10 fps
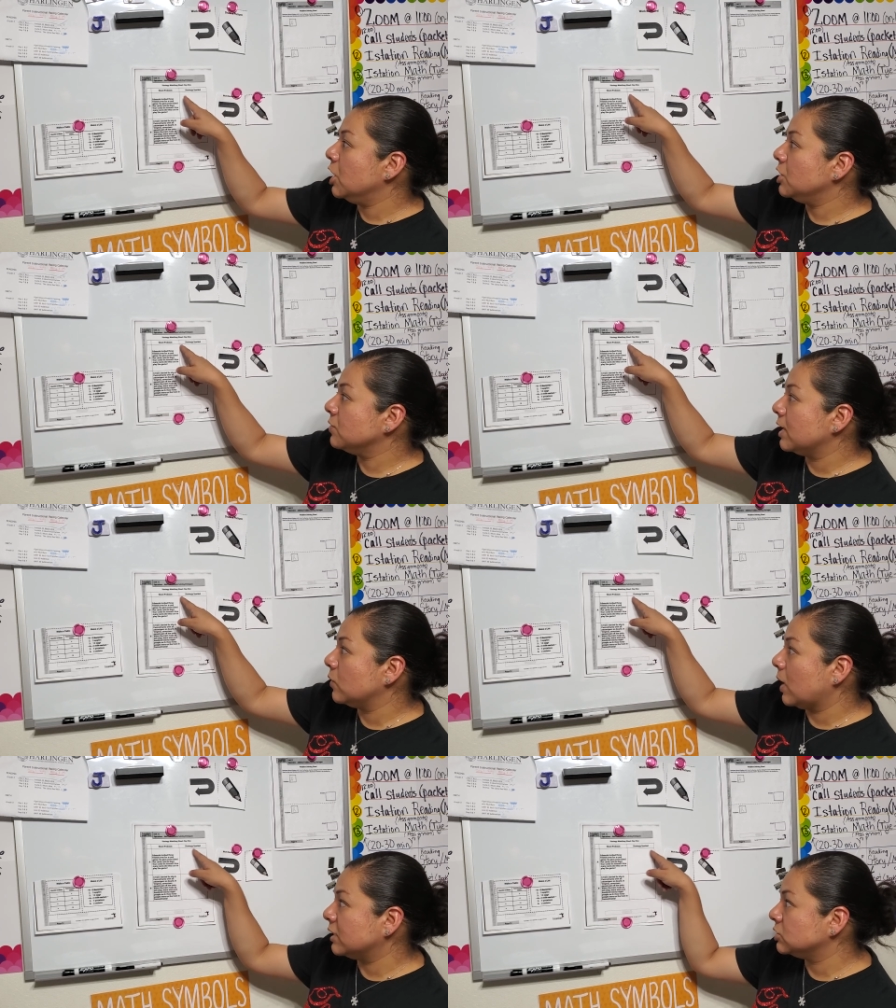You can
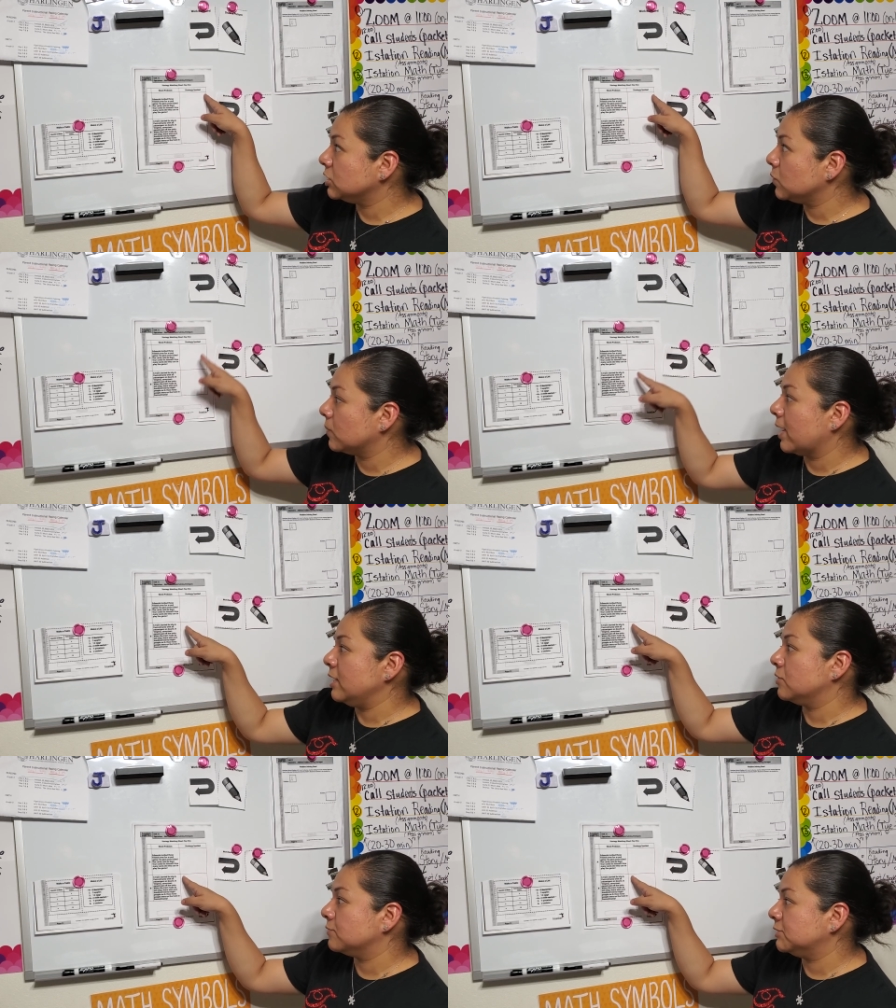actually
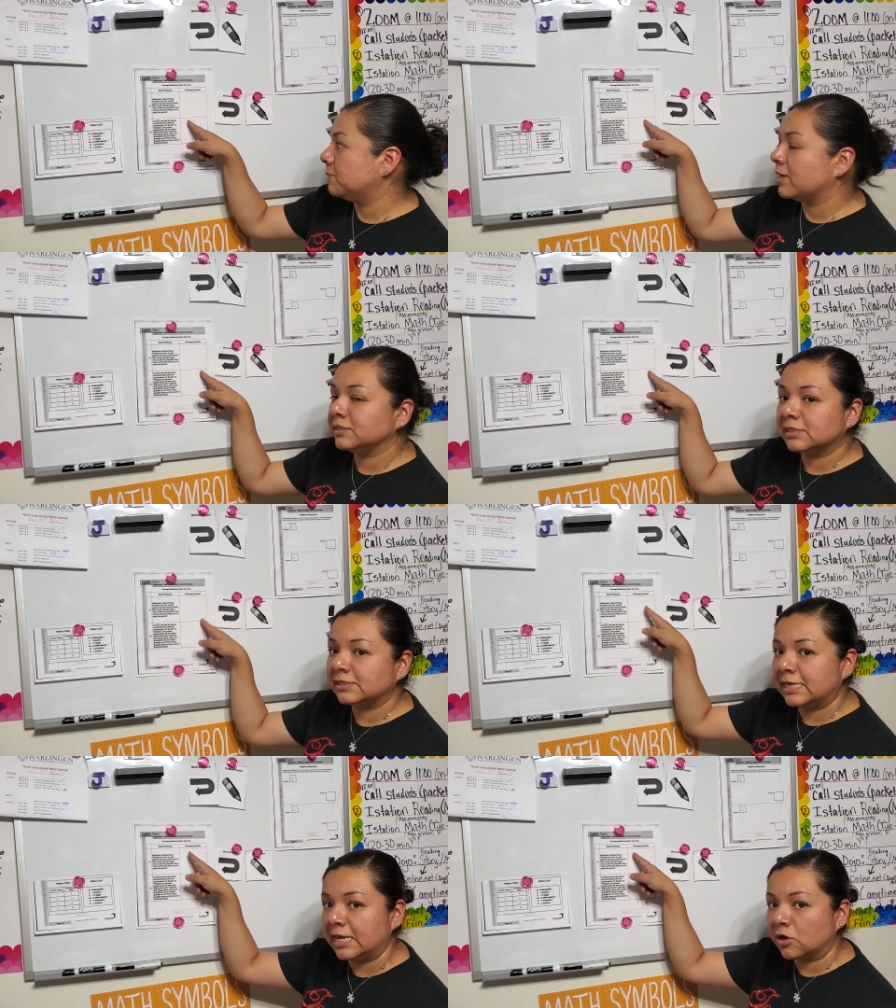write your responses
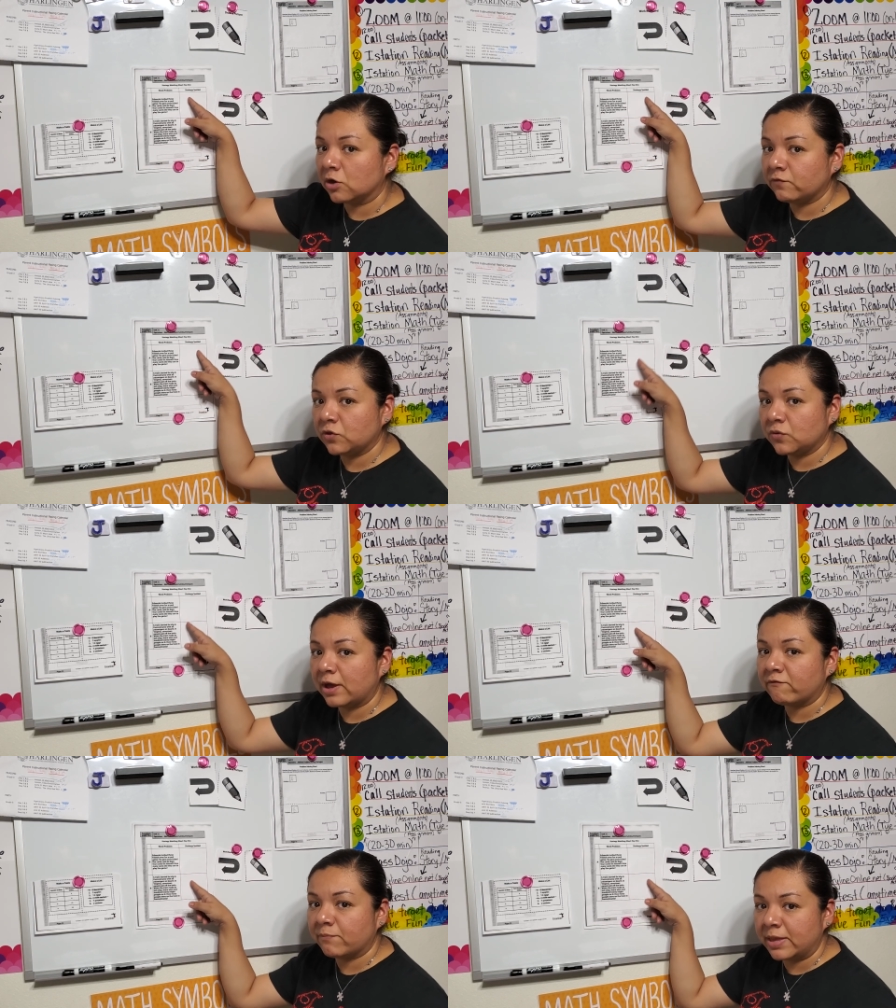here if you do
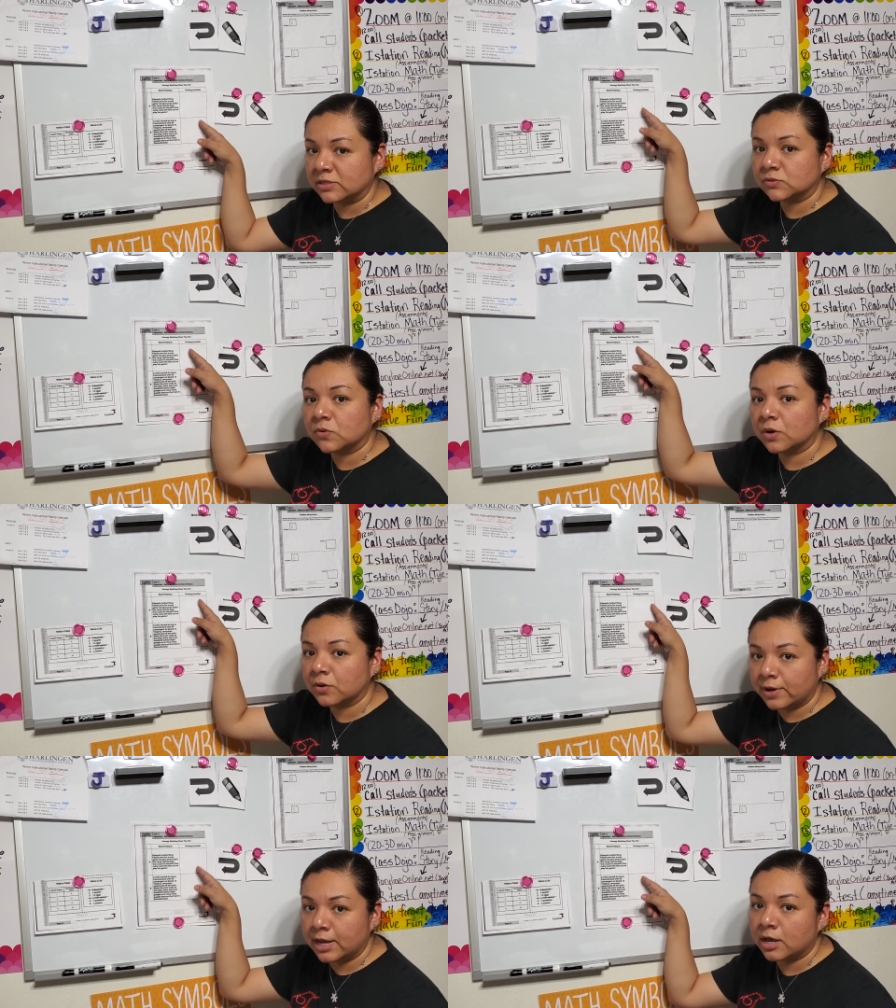have a pencil or
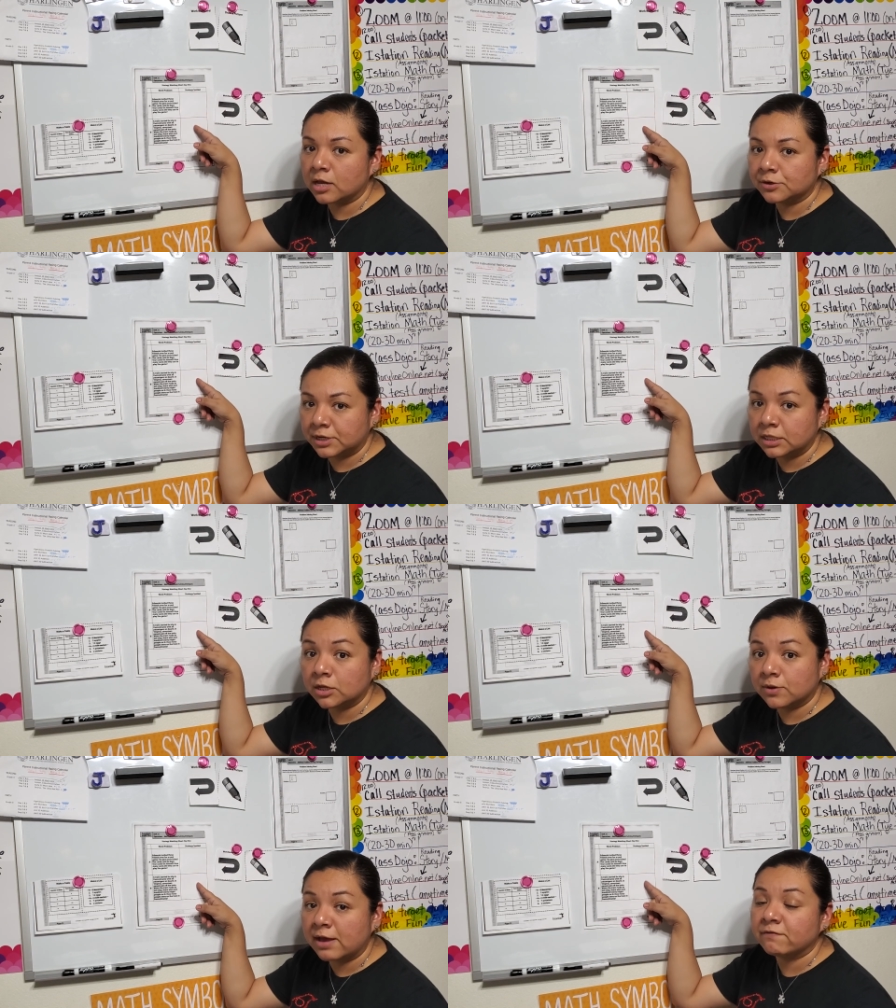crayon or
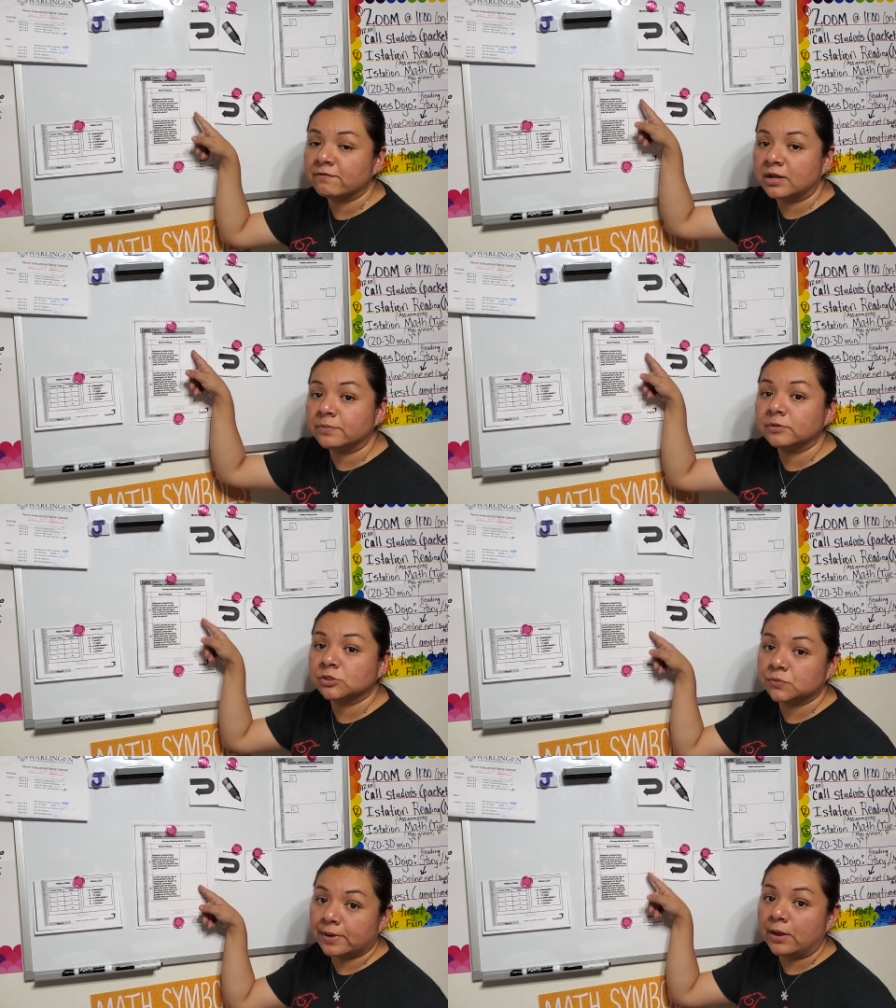anything you have available
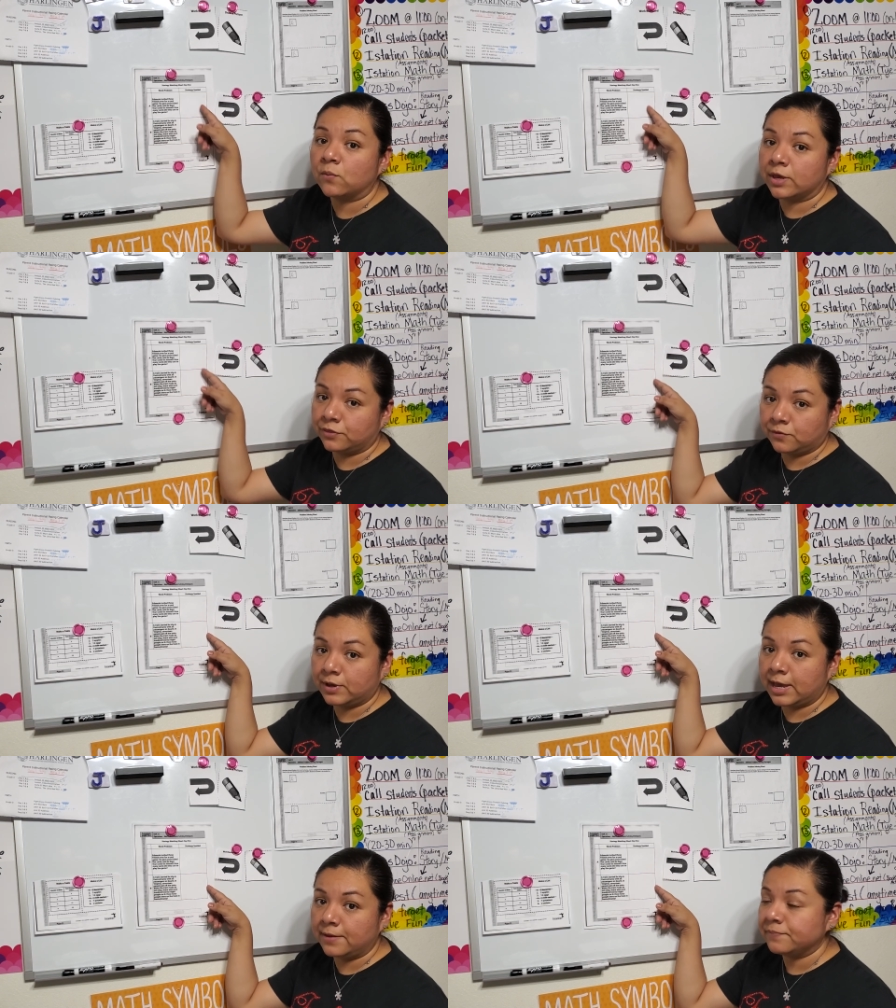to write with,
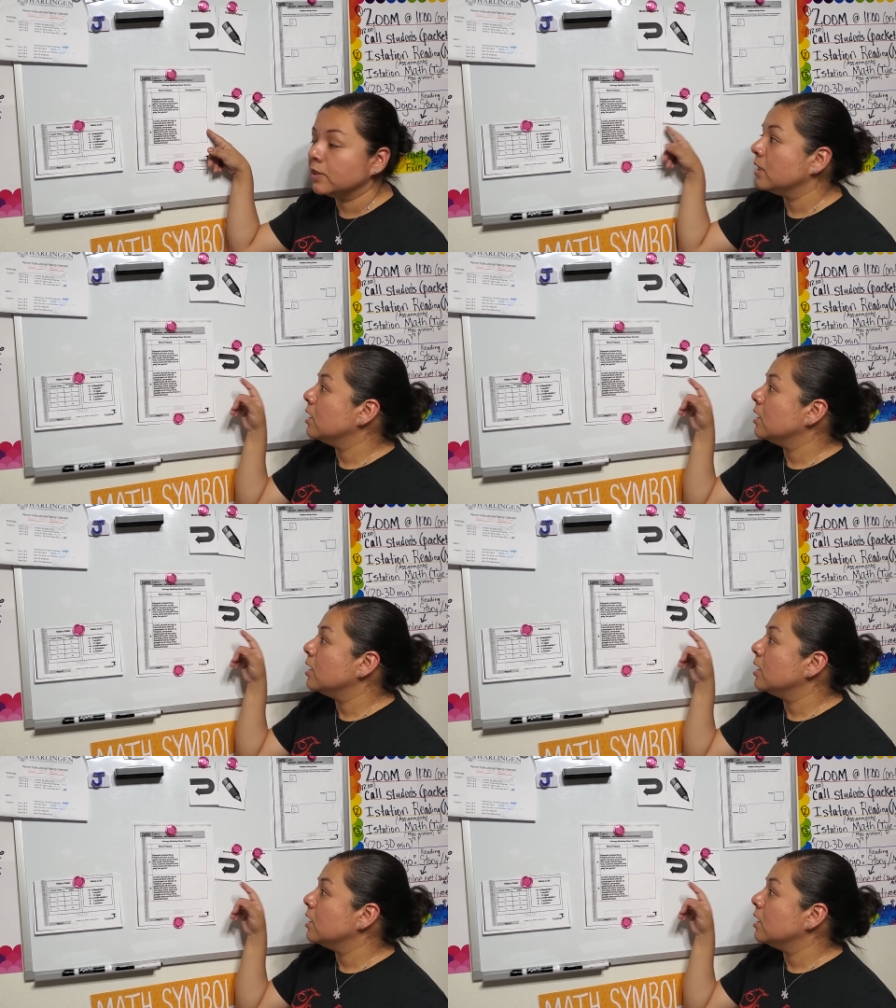okay?